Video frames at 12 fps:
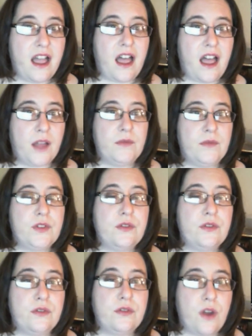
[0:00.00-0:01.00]

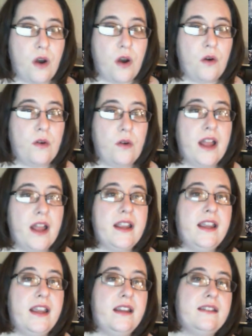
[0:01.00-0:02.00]
So
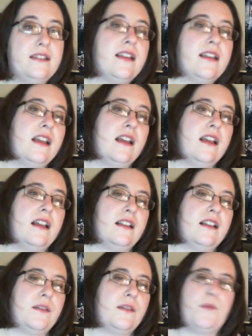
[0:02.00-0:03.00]
his
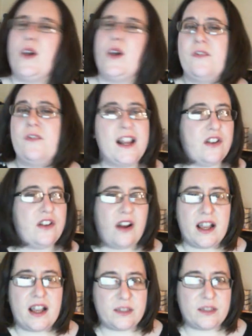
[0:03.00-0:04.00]
boyfriend or
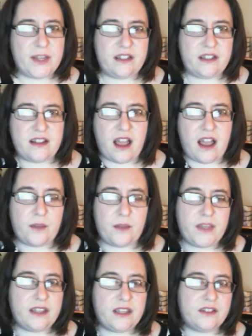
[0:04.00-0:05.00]
husband
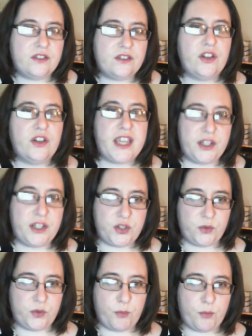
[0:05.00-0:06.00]
is looking to
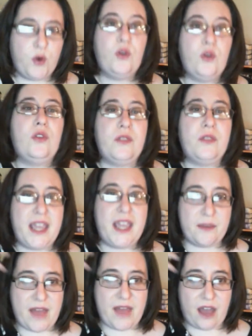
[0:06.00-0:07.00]
pull
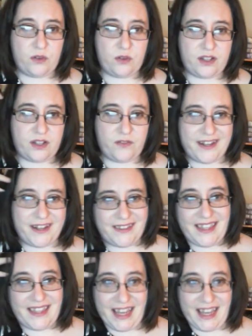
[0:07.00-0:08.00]
him out of like
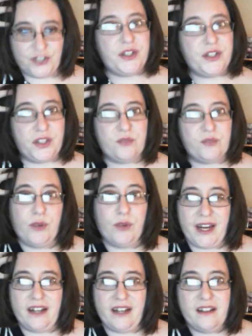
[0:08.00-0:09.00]
the cage in his
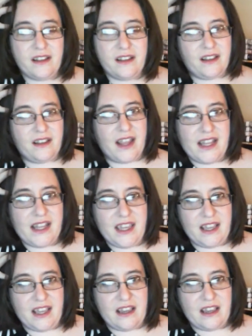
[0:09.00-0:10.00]
brain, and
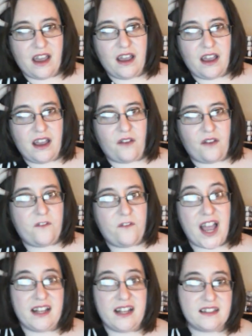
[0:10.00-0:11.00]
he
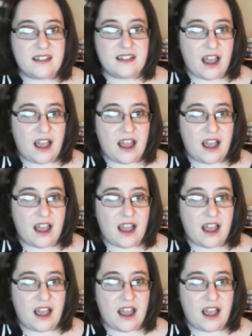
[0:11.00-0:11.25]
finds